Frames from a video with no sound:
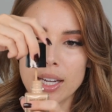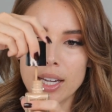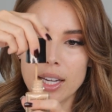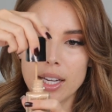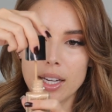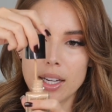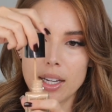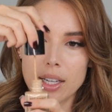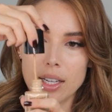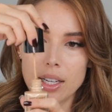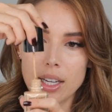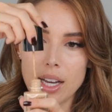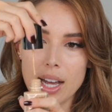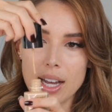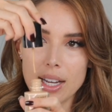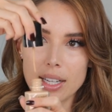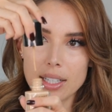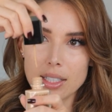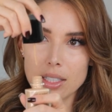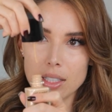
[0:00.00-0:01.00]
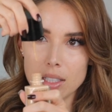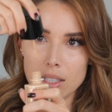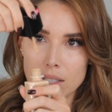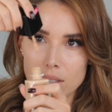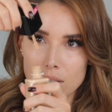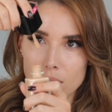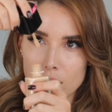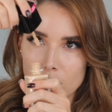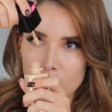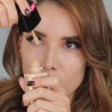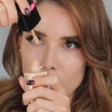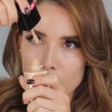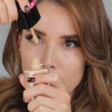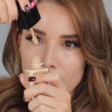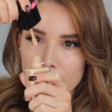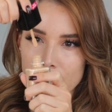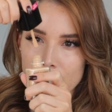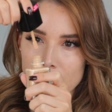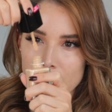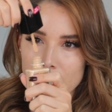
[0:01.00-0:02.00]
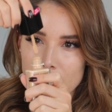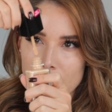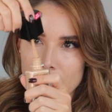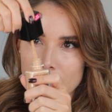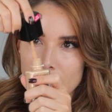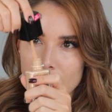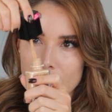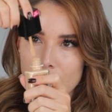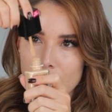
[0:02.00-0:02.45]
and it has one of these things.